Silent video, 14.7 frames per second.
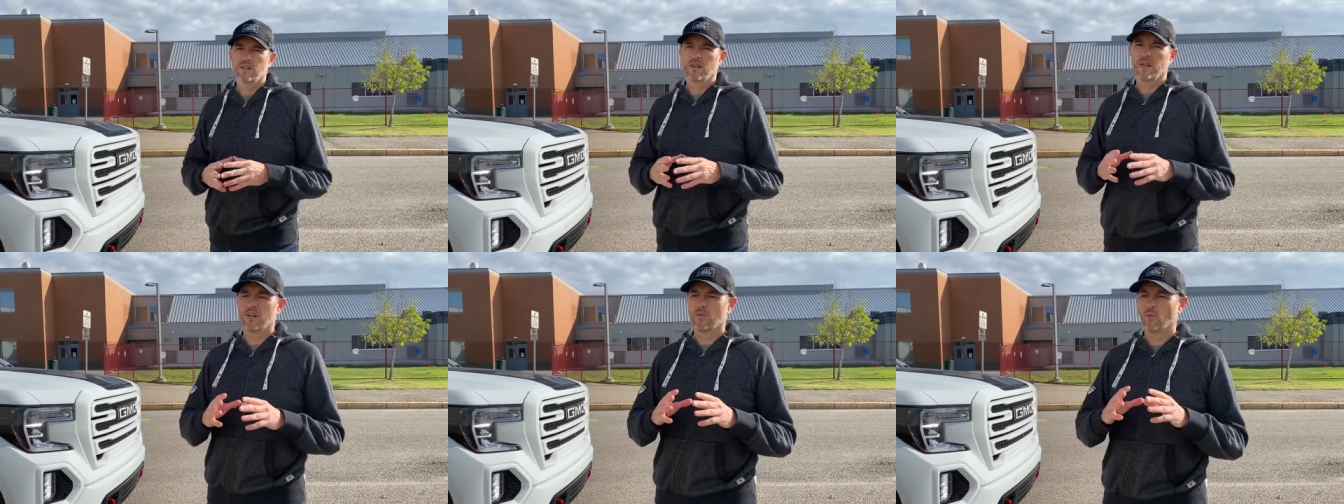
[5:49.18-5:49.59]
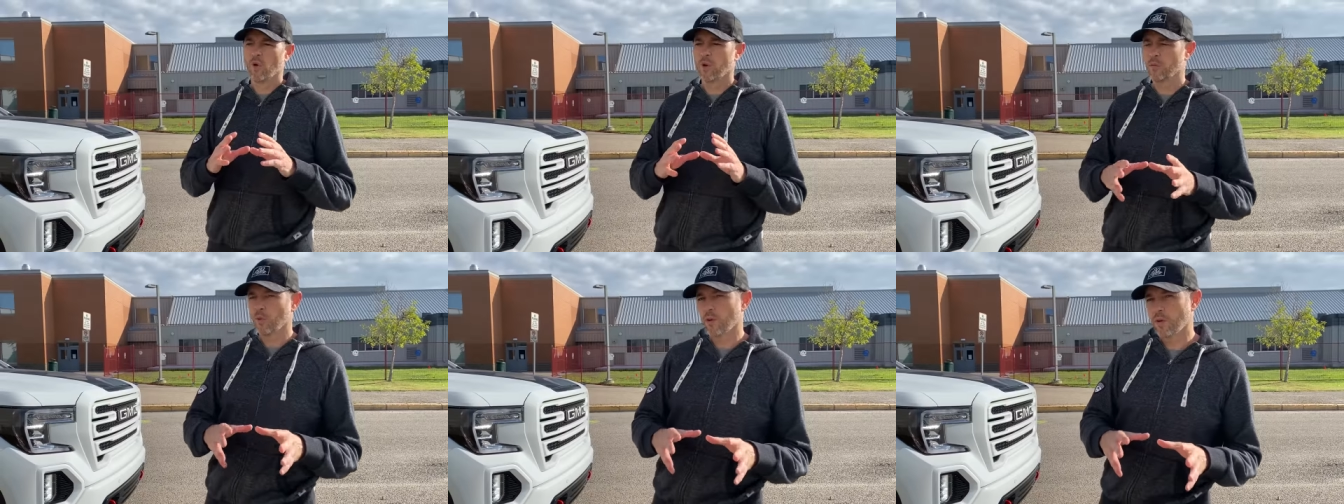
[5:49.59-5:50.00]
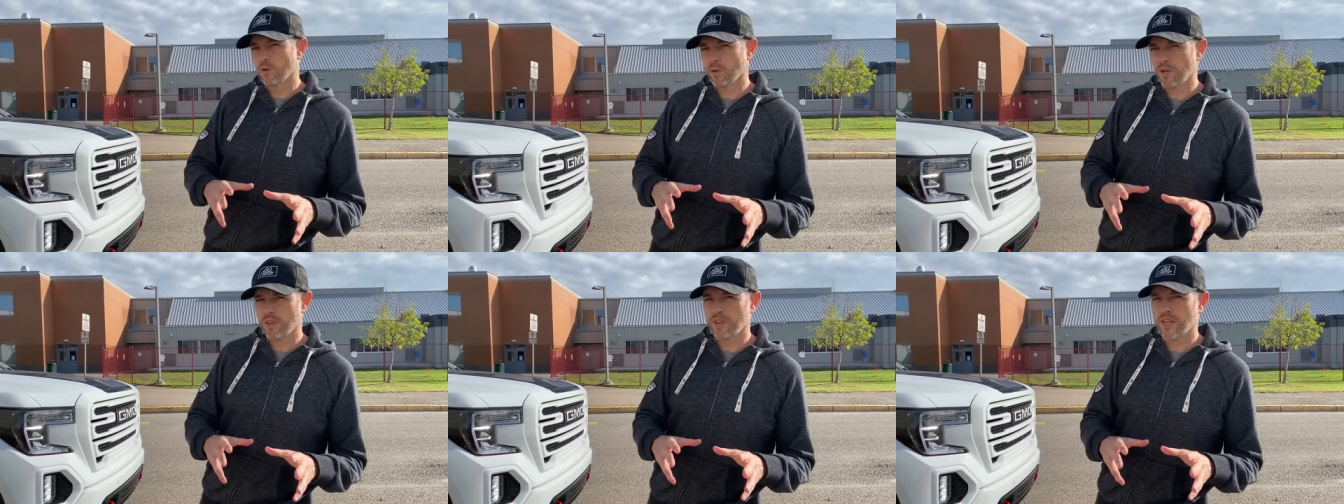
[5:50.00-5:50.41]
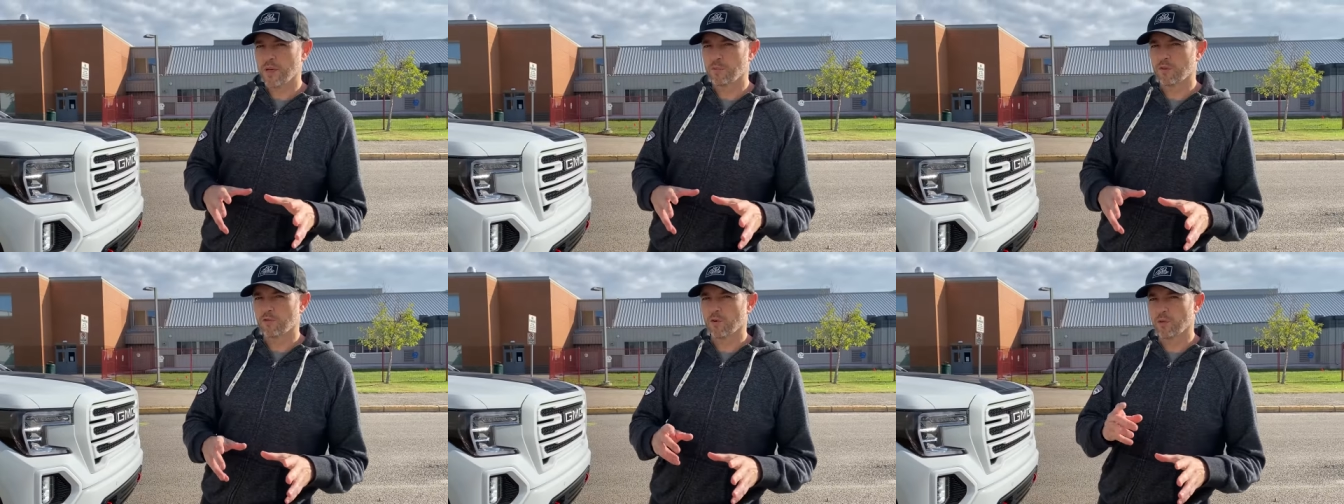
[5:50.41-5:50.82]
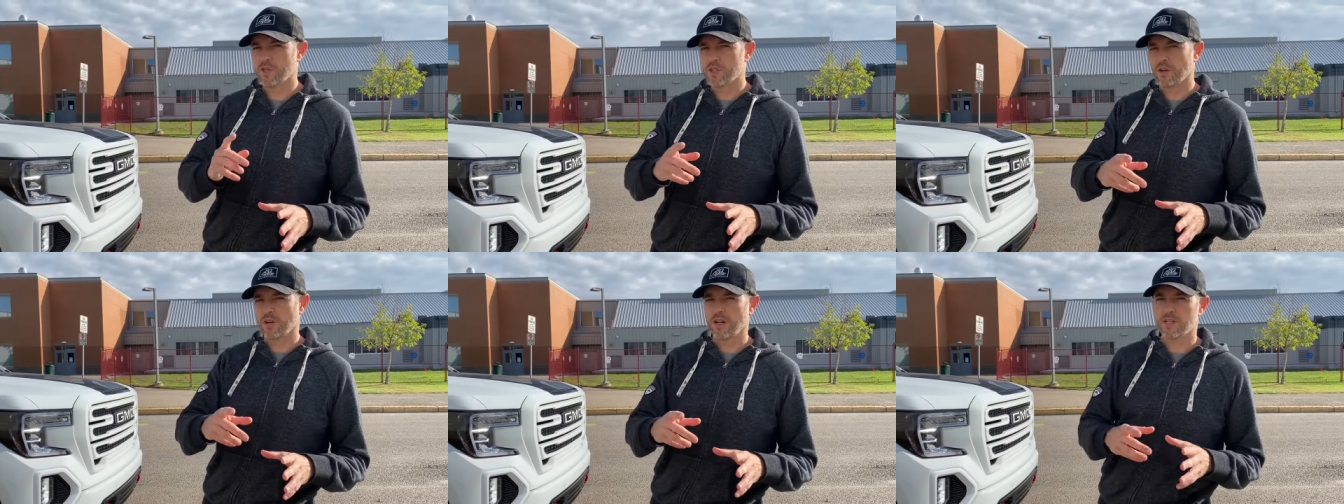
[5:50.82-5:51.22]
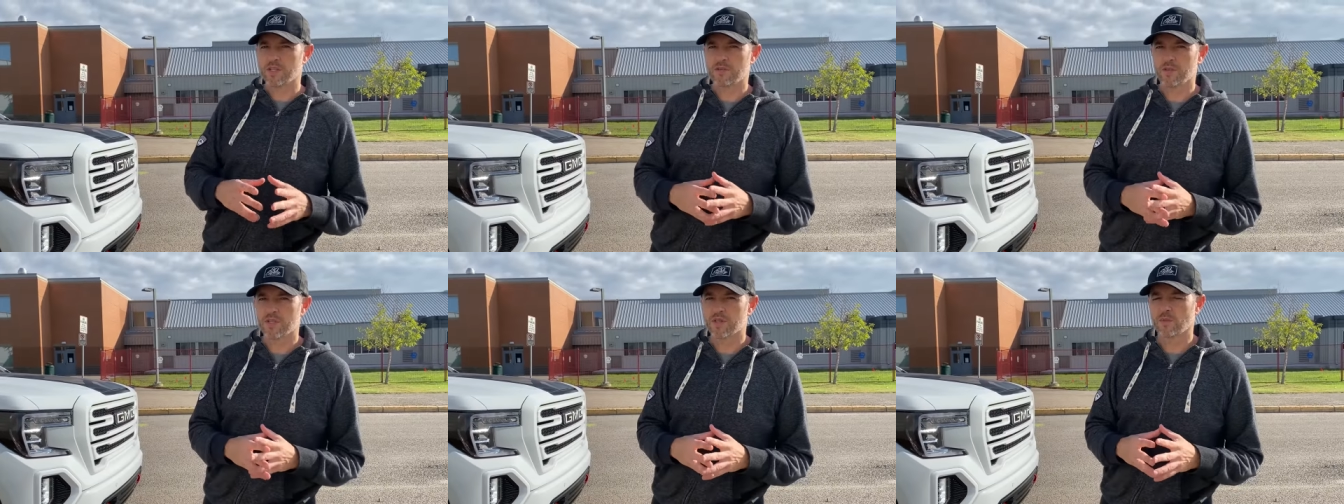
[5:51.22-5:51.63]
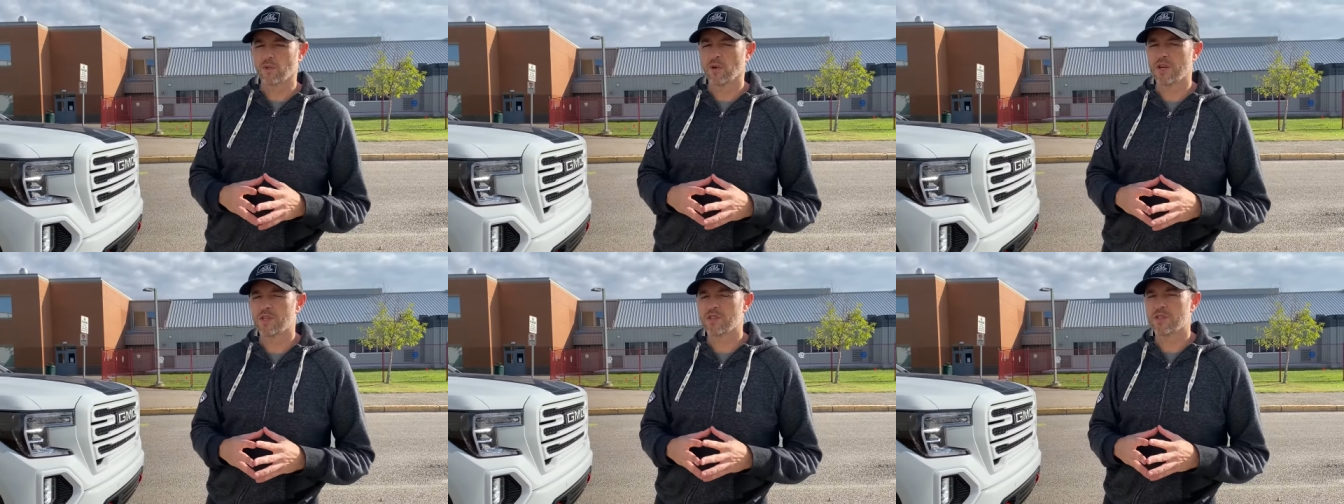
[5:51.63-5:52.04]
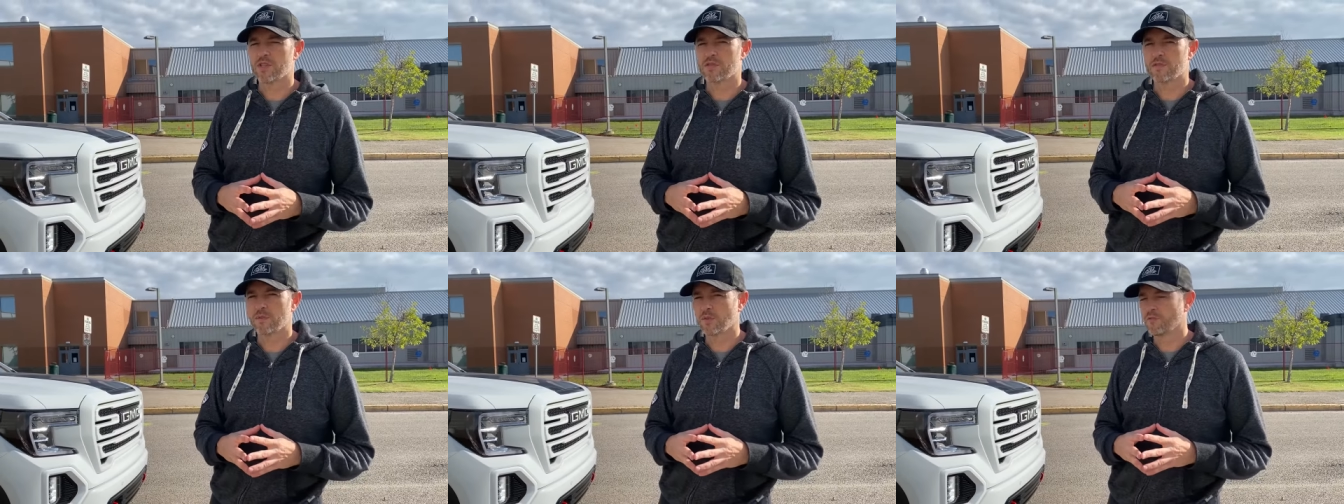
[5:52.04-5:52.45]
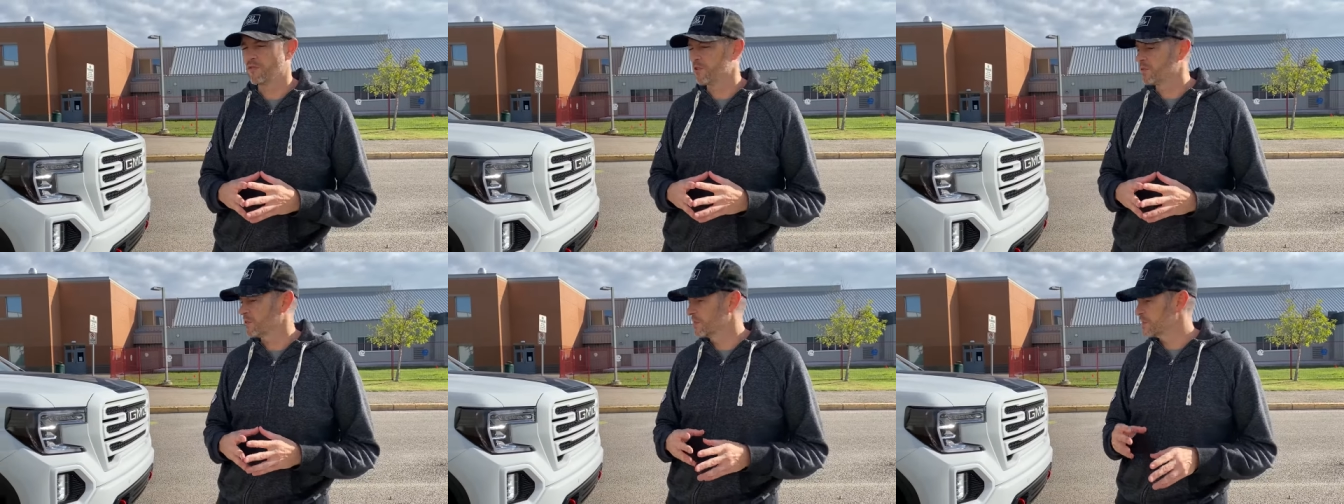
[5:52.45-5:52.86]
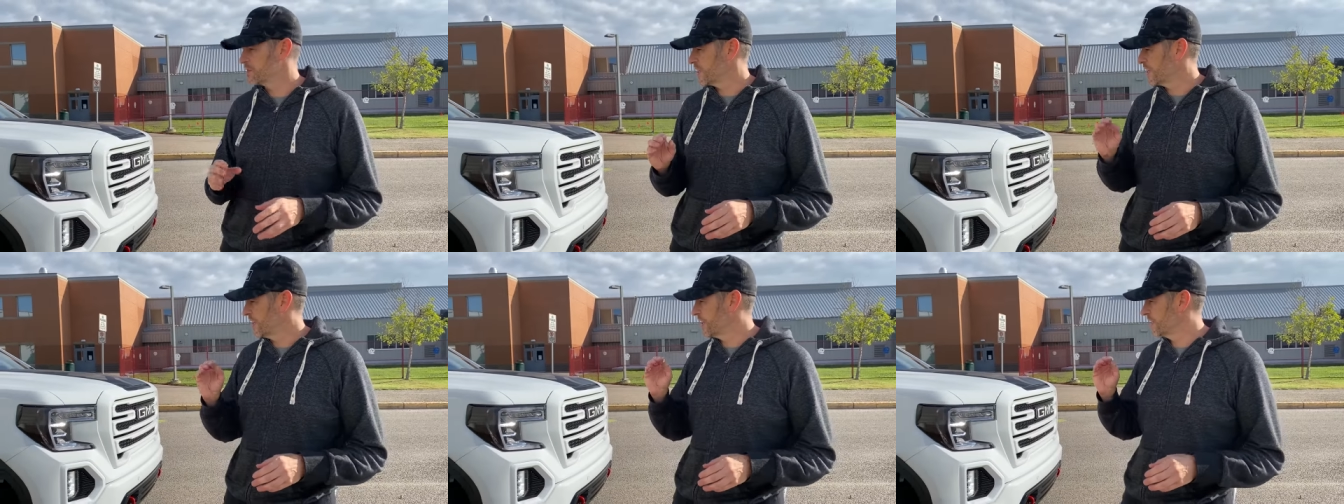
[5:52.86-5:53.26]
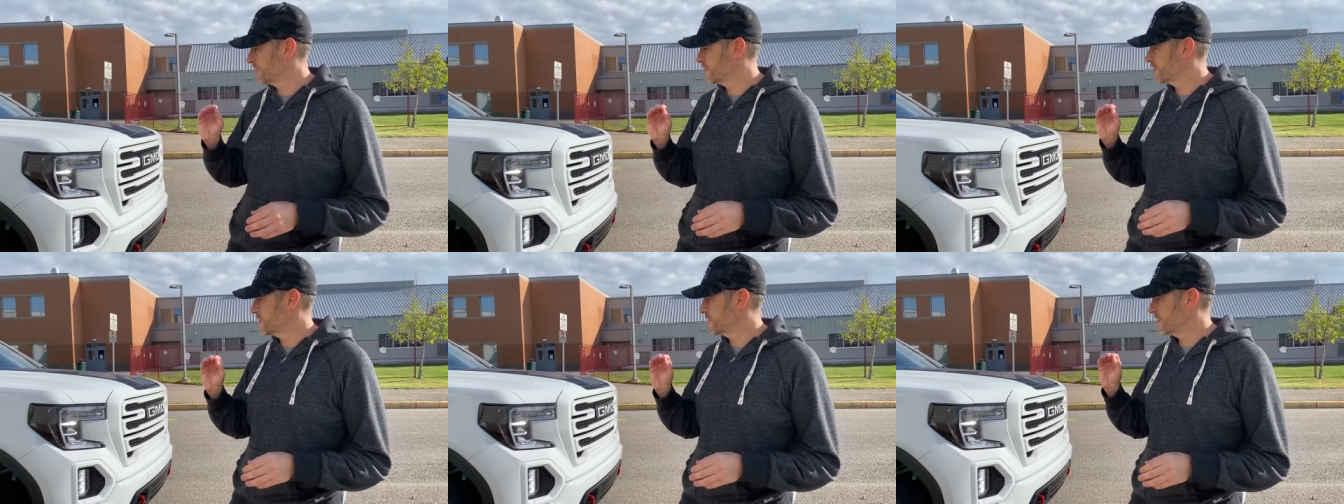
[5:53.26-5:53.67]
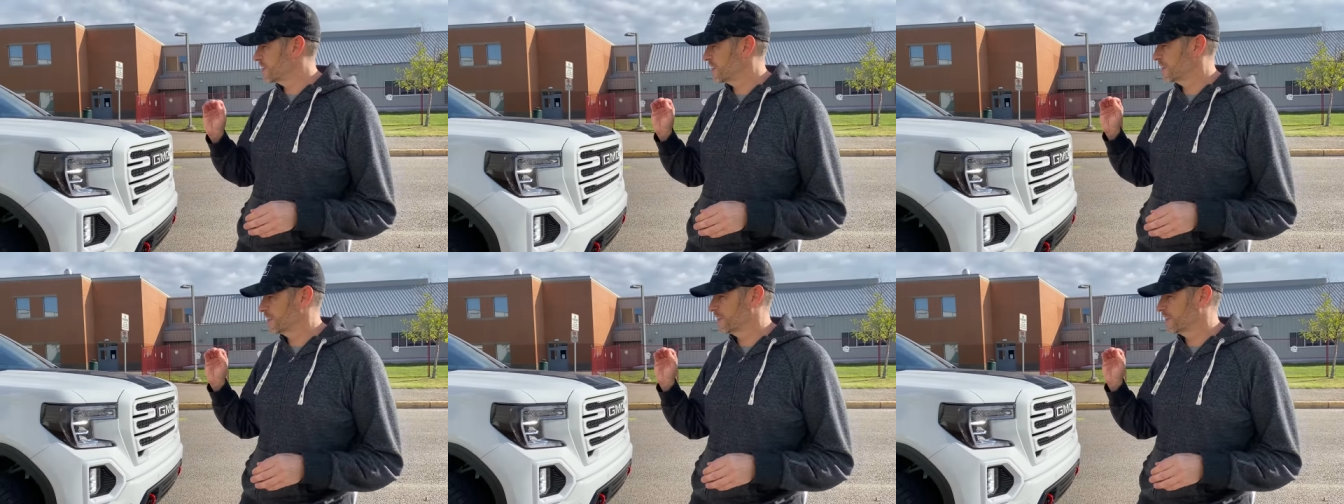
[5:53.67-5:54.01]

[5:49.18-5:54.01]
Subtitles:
And one more annoying thing before we start answering some questions from the viewers is